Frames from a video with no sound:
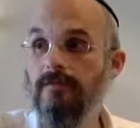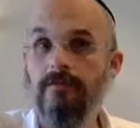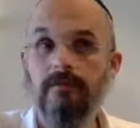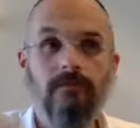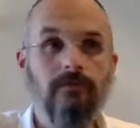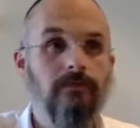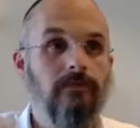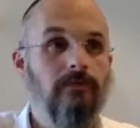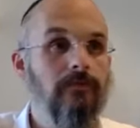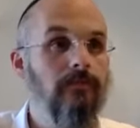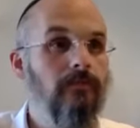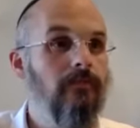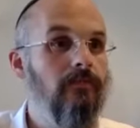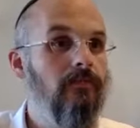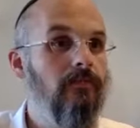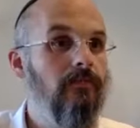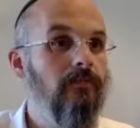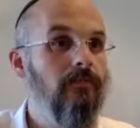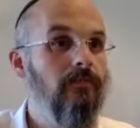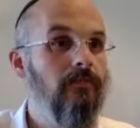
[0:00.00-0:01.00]

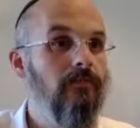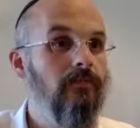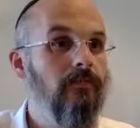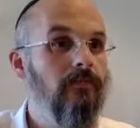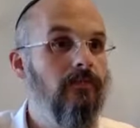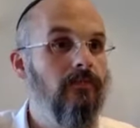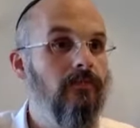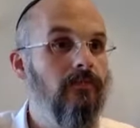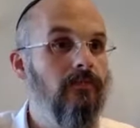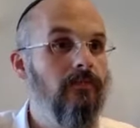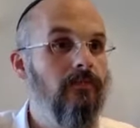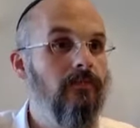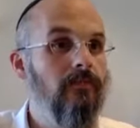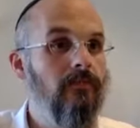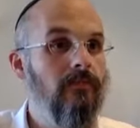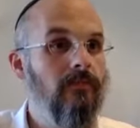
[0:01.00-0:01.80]
(no one is talking)